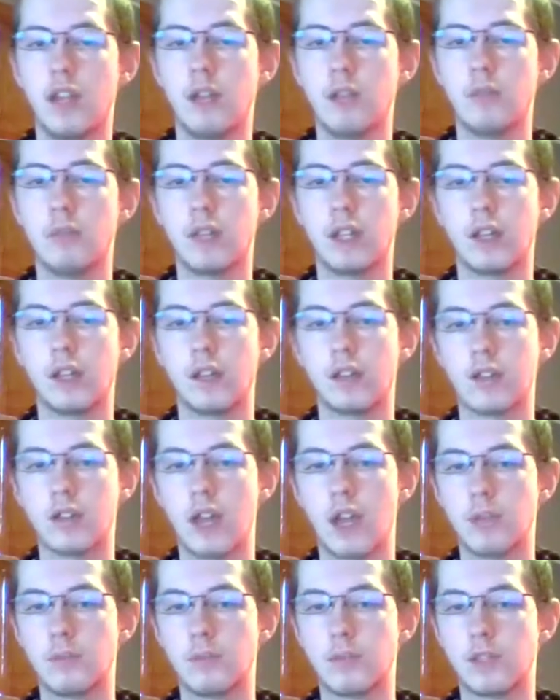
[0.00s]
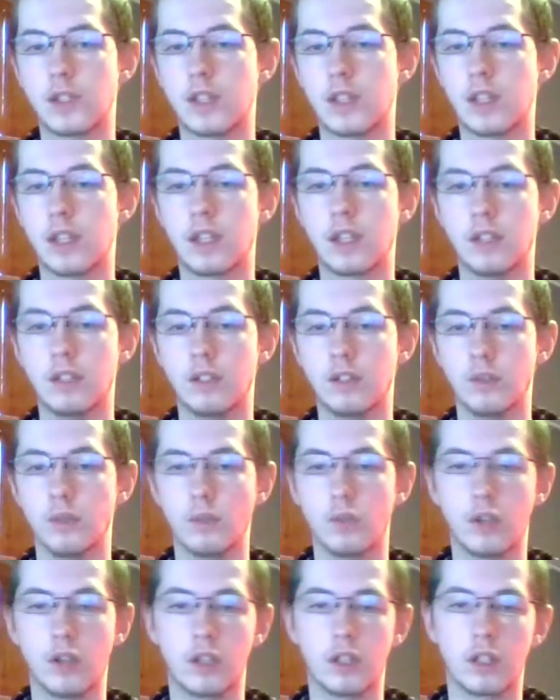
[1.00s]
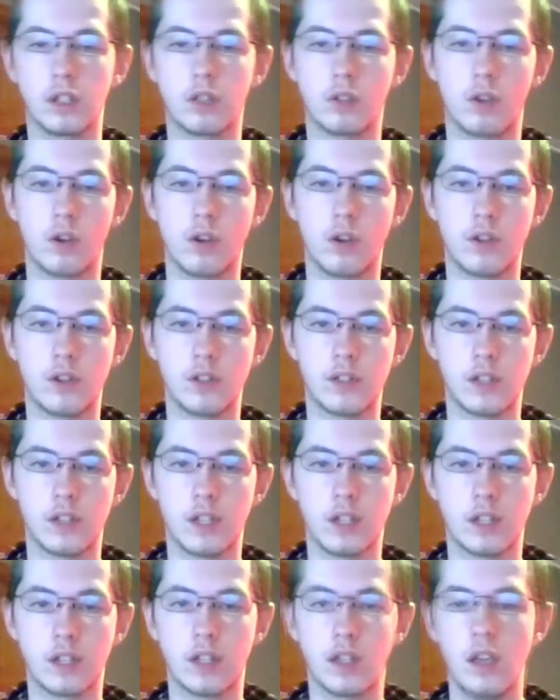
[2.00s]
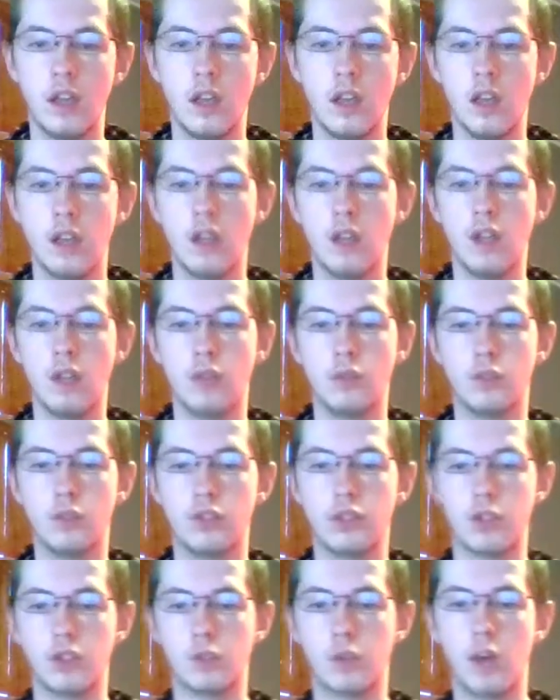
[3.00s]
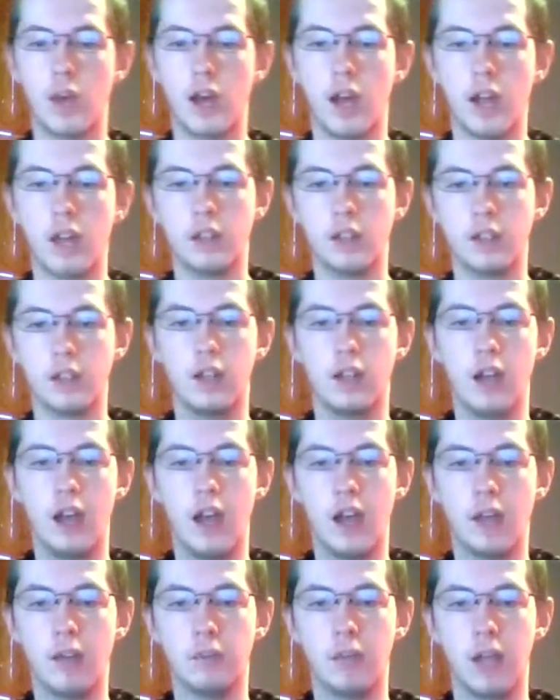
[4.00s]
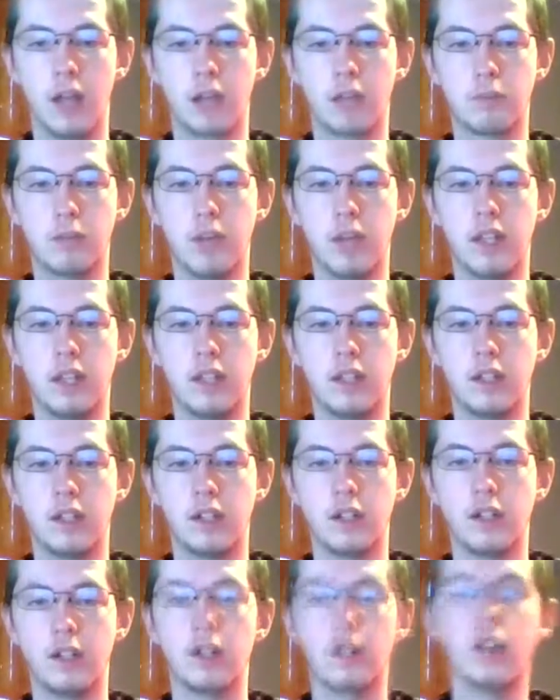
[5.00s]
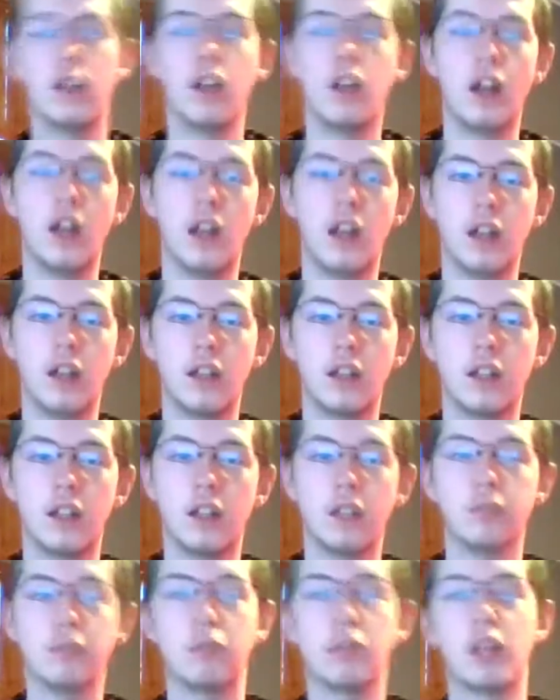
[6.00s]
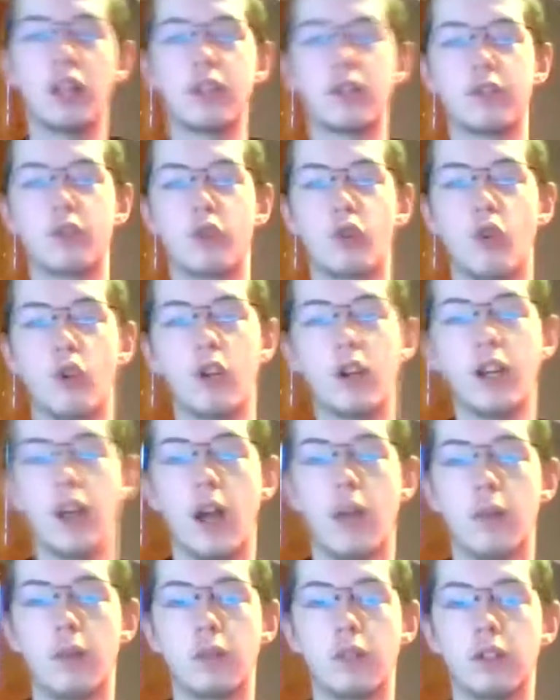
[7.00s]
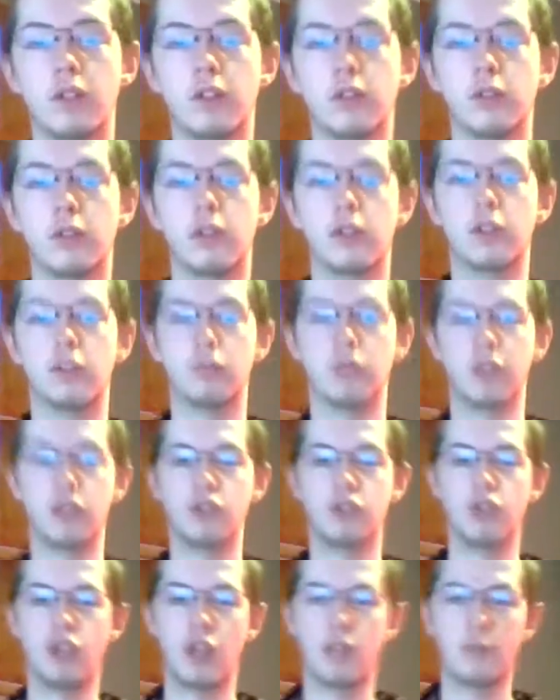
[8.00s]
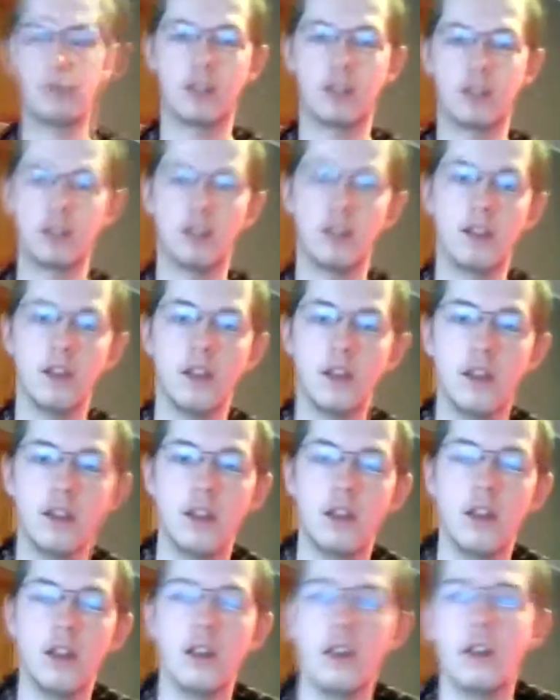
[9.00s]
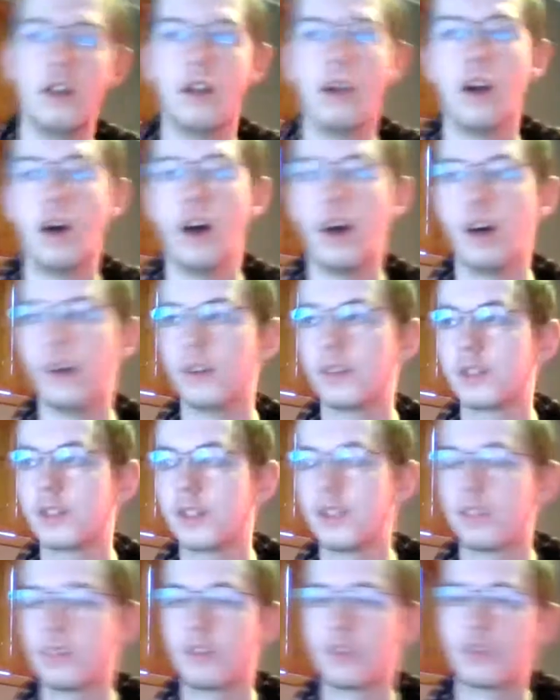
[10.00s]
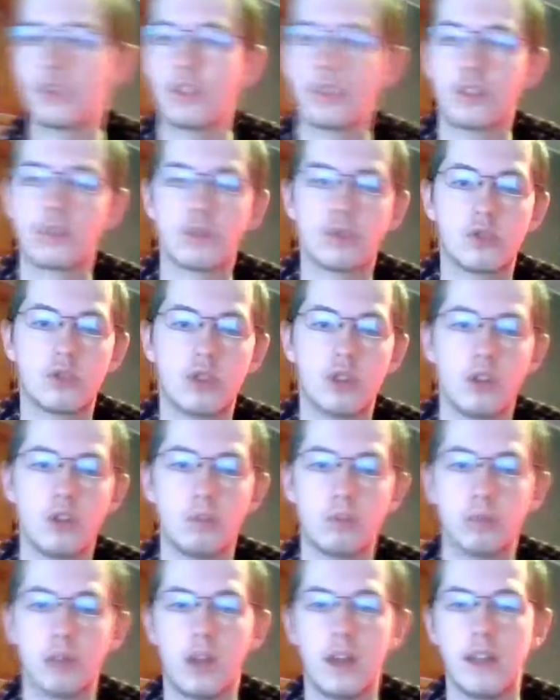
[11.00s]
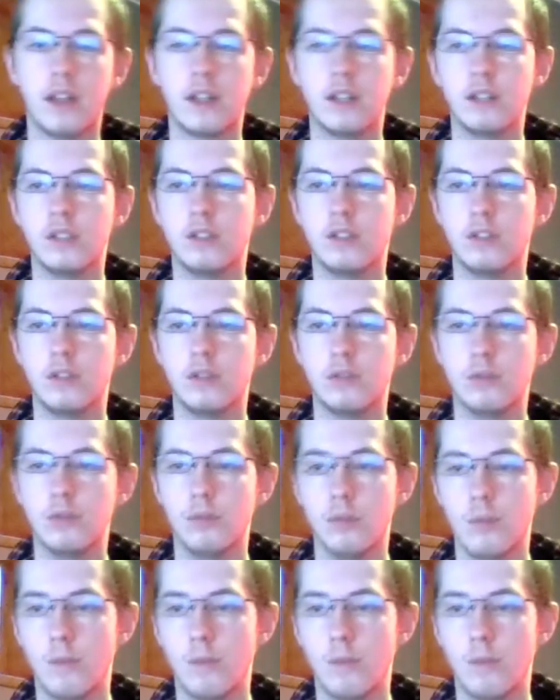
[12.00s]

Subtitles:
because I'm sick and didn't want to get Corey sick, which is why I have Black Betty here. In place of Corey, I'm going to do a little bit of jamming. So let's just jump right into